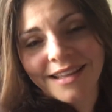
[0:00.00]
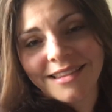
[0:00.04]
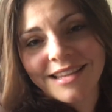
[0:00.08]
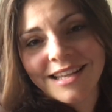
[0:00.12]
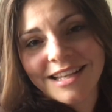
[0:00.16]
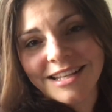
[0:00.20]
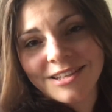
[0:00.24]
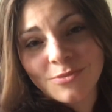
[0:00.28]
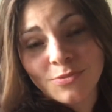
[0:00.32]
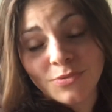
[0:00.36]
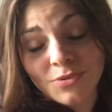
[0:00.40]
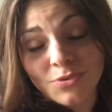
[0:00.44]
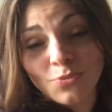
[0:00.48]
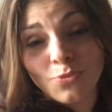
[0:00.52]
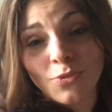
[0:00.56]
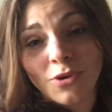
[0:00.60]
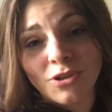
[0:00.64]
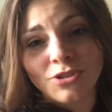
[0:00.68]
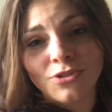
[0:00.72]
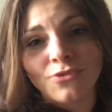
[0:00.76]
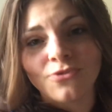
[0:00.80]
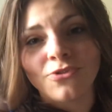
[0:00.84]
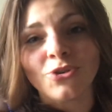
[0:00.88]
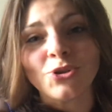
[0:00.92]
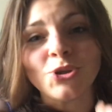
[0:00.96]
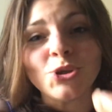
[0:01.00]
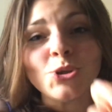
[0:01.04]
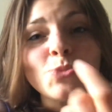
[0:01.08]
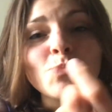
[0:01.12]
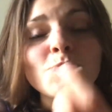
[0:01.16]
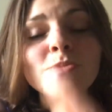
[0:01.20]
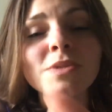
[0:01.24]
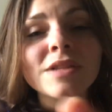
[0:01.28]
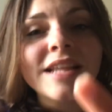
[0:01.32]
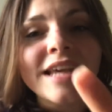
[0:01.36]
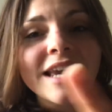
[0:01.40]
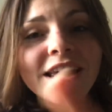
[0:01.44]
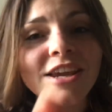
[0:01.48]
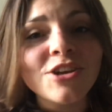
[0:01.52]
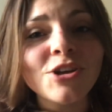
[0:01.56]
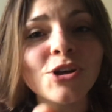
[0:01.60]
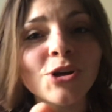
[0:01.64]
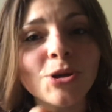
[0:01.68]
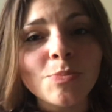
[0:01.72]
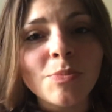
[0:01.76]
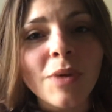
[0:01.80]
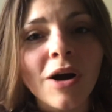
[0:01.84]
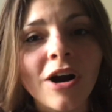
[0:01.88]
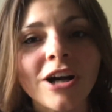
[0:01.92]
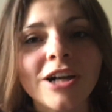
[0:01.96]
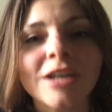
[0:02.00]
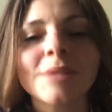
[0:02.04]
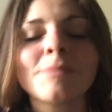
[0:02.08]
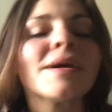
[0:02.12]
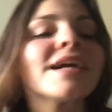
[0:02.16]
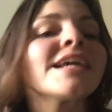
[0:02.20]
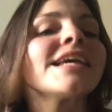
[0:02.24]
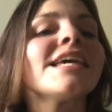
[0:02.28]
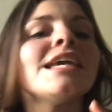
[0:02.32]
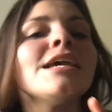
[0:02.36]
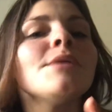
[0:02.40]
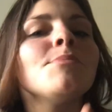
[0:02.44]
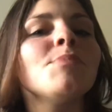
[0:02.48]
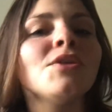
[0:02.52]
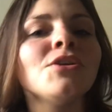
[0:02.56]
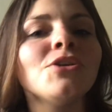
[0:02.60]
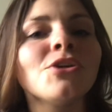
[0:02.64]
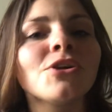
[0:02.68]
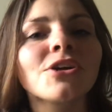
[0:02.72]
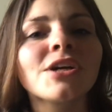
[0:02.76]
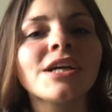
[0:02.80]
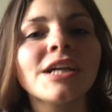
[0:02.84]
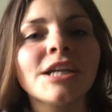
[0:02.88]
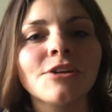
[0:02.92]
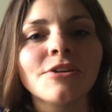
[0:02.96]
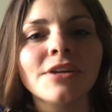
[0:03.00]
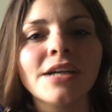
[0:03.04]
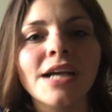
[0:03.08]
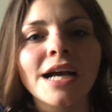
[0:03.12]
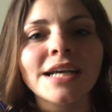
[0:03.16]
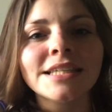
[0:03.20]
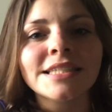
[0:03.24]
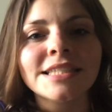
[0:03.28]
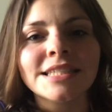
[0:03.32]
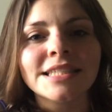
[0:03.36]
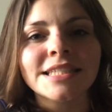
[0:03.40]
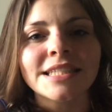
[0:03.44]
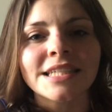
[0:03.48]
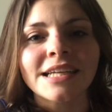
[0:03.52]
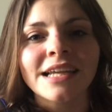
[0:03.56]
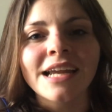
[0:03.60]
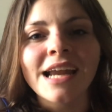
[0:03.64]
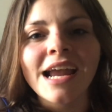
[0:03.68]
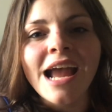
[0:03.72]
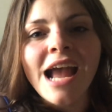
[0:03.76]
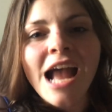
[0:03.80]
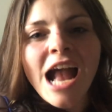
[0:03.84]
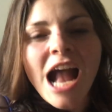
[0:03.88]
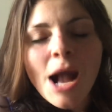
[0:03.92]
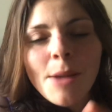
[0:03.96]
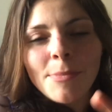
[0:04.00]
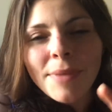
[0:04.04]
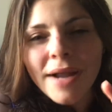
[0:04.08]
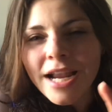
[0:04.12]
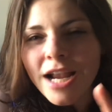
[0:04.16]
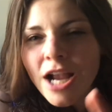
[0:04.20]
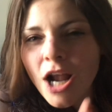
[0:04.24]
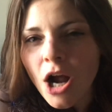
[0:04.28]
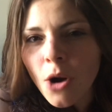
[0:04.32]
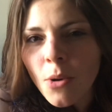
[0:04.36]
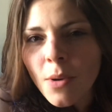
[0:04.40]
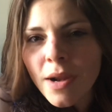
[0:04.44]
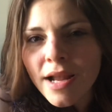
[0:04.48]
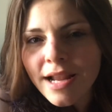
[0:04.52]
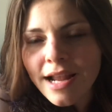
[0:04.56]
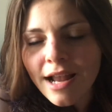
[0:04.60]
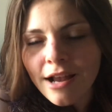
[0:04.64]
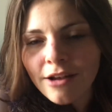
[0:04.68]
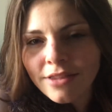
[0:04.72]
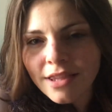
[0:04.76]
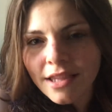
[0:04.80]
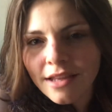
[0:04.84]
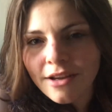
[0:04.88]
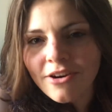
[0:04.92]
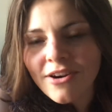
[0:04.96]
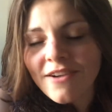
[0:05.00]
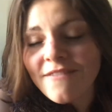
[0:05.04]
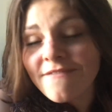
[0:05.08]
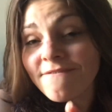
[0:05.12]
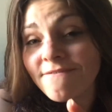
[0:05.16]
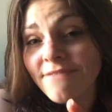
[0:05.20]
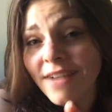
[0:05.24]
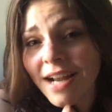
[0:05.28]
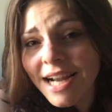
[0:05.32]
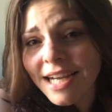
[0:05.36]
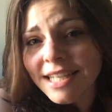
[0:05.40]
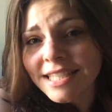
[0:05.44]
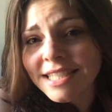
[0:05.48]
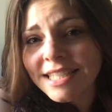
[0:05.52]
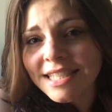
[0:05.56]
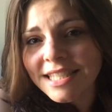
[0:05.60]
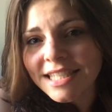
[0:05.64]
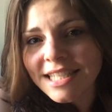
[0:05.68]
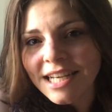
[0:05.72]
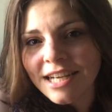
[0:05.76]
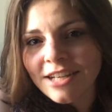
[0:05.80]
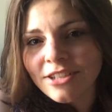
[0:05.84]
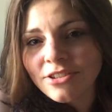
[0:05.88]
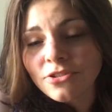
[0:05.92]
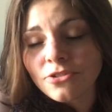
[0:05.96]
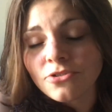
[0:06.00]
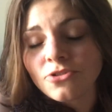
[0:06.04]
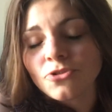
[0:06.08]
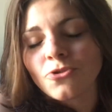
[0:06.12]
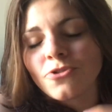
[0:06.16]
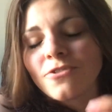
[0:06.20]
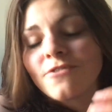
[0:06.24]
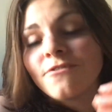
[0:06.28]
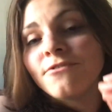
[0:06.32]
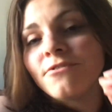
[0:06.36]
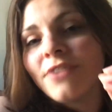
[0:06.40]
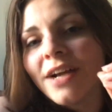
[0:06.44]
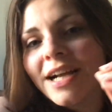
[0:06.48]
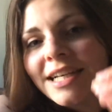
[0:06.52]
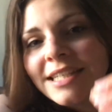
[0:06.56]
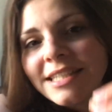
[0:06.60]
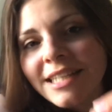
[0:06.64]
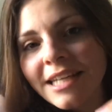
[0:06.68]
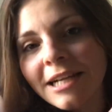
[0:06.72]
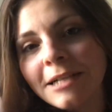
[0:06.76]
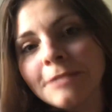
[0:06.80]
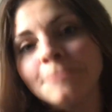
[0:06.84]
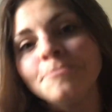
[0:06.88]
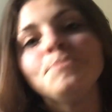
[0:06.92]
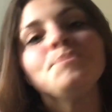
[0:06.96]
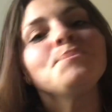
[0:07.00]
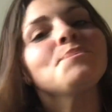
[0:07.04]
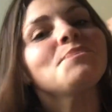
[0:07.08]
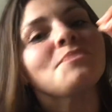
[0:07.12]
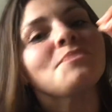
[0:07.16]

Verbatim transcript: And that's what's wonderful. You play your part by keeping your curiosity, by going out there and finding the answers, or finding